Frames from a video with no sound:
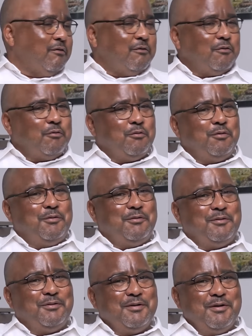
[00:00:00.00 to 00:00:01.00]
So
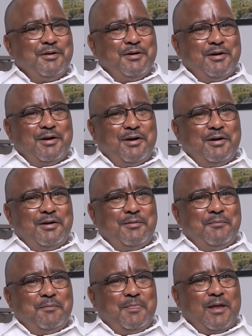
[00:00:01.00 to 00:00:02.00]

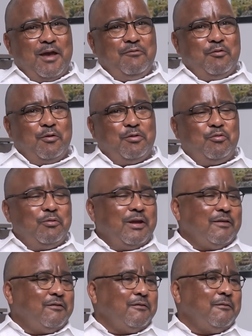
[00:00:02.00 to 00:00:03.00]
I've gone through
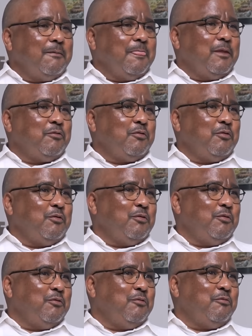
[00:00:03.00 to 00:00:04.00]
that.
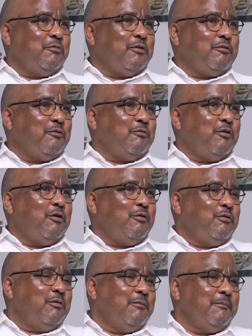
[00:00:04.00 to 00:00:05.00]
So first of
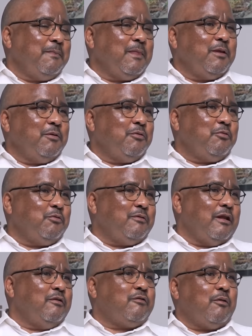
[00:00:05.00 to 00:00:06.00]
all, to
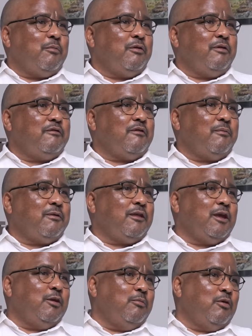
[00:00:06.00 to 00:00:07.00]
tell somebody
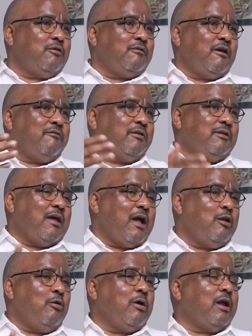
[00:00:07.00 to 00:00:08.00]
something, you must have a
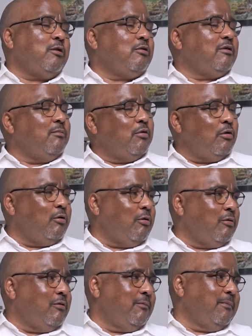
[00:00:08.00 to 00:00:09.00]
dialogue and not a monologue.
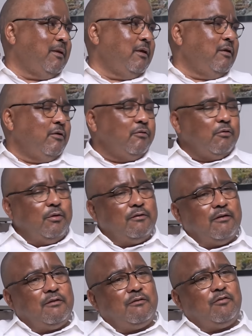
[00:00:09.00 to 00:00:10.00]
Cool. So
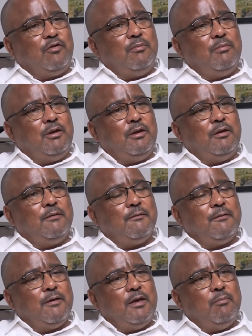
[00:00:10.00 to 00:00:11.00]
it's extremely
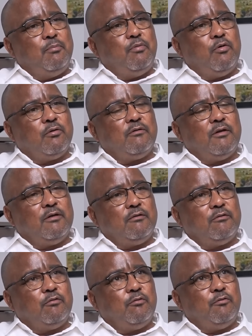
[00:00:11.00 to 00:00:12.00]
important
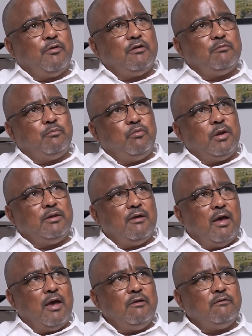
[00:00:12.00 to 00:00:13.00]
to first break
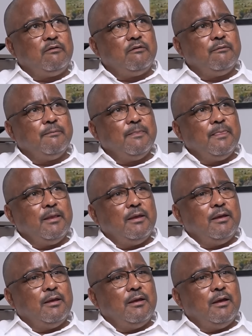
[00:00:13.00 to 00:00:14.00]
the ice
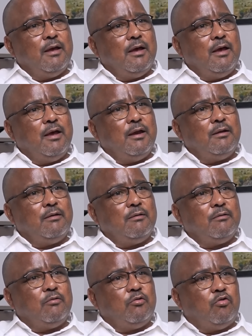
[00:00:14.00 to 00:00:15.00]

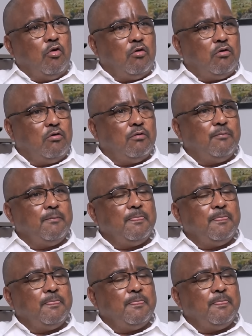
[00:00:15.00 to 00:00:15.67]
and talk.